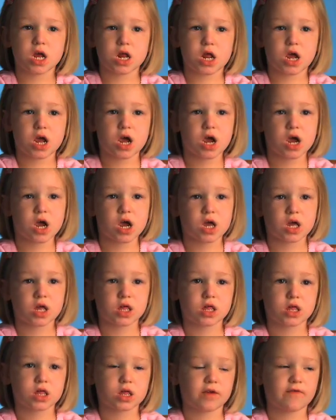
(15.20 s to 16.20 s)
It
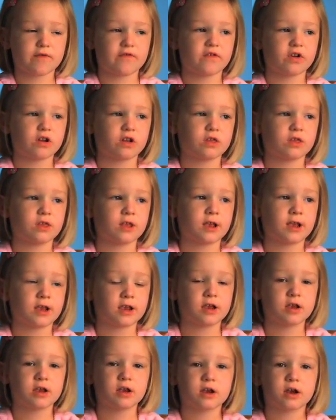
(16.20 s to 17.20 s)
has different
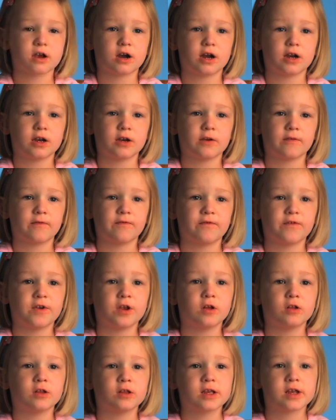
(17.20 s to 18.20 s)
like kind of
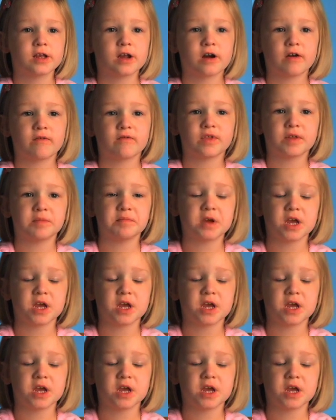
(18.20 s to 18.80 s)
feeling of the